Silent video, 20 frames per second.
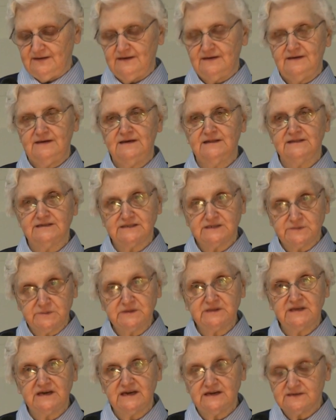
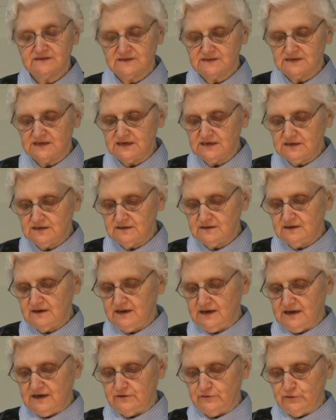Elizabeth Ann Seton
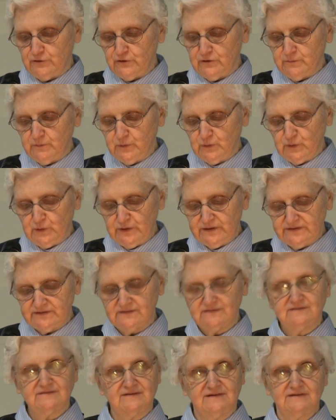and her
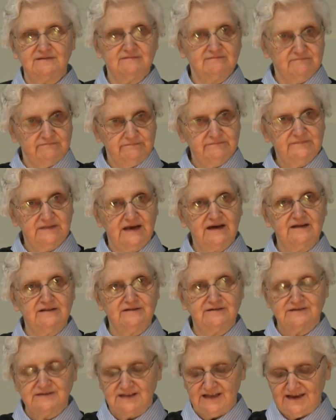boys, and
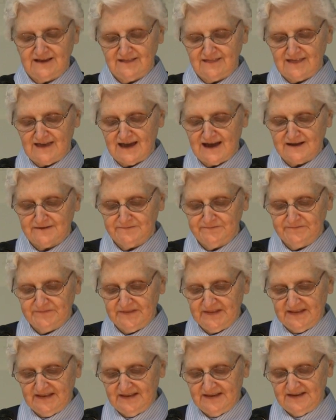others like that.
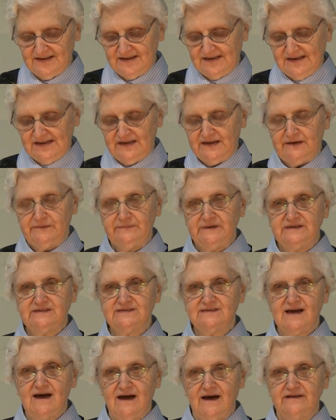And
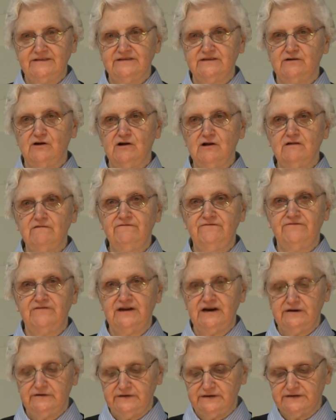besides, in all
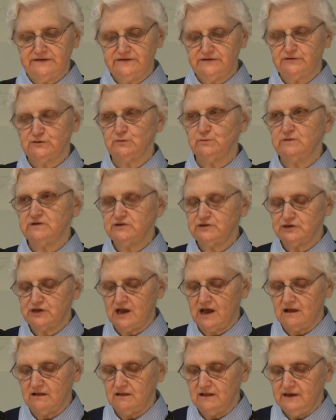fairness to
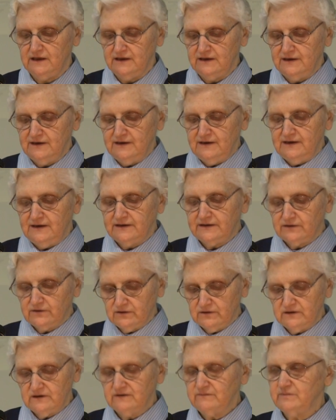Michel, it
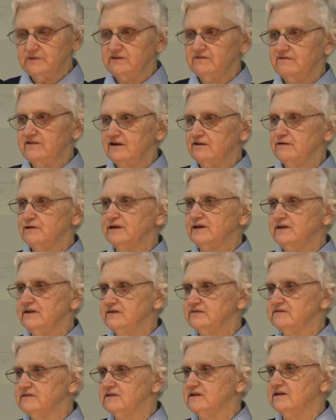couldn't have been very
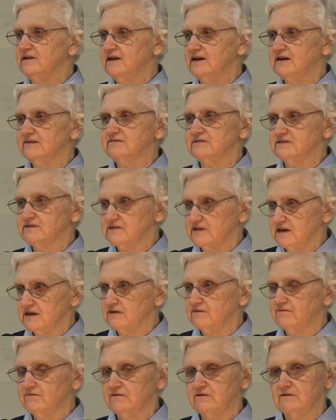easy to have a
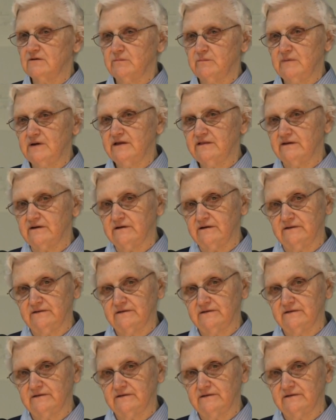saint for a mother.